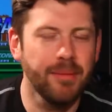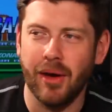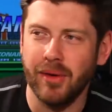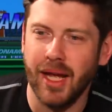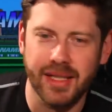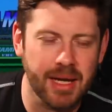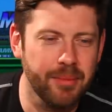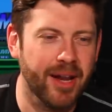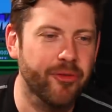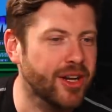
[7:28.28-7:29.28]
I'm now at a
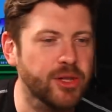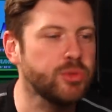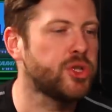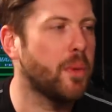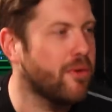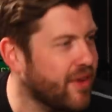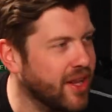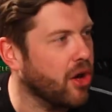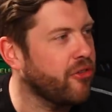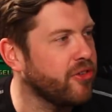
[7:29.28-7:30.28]
time in life where I don't do it
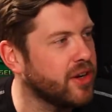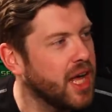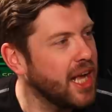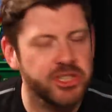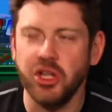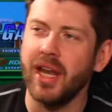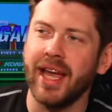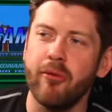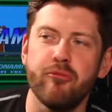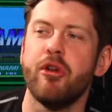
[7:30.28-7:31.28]
very often? It's not
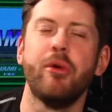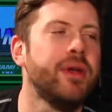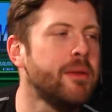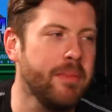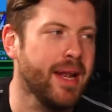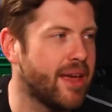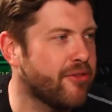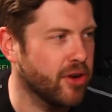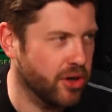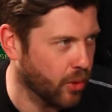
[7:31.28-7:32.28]
like I'm ruining my
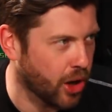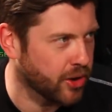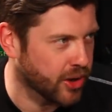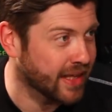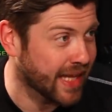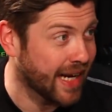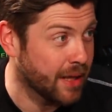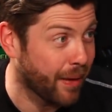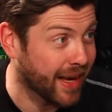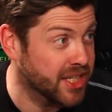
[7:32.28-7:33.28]
liver on a, on a, a
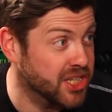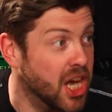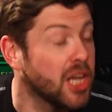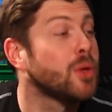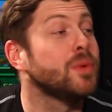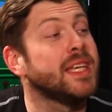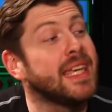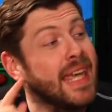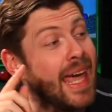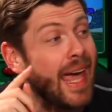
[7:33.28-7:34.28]
daily basis. There was a
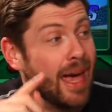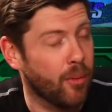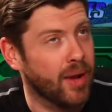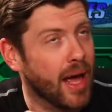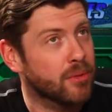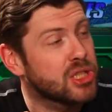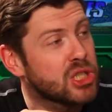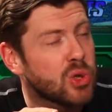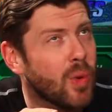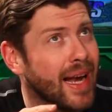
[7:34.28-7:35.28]
year when I
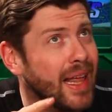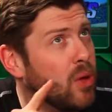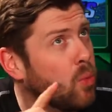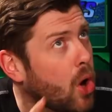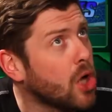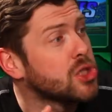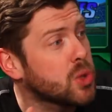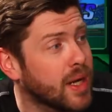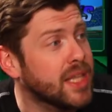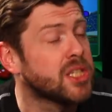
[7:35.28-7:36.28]
was 21,
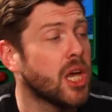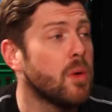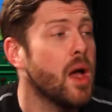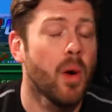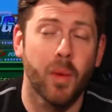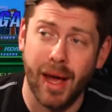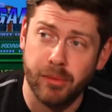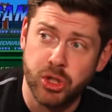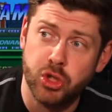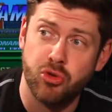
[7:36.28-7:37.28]
22, when I
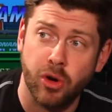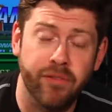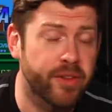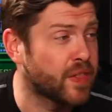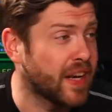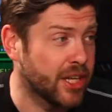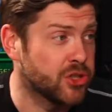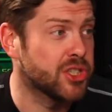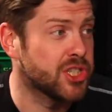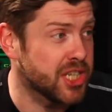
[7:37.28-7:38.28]
was drunk for
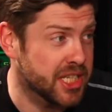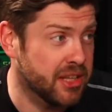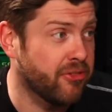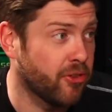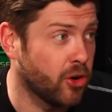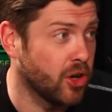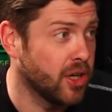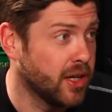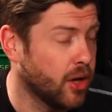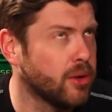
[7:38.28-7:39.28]

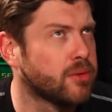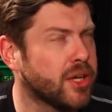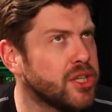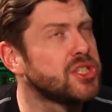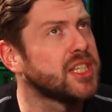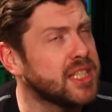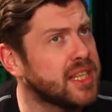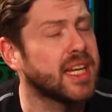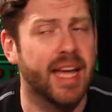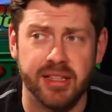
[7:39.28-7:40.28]
364 on
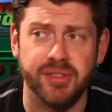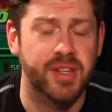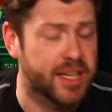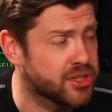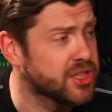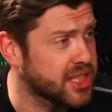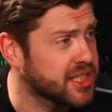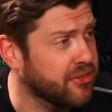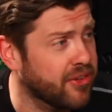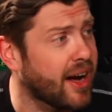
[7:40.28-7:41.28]
263 out of
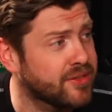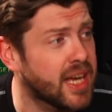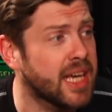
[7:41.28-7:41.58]
365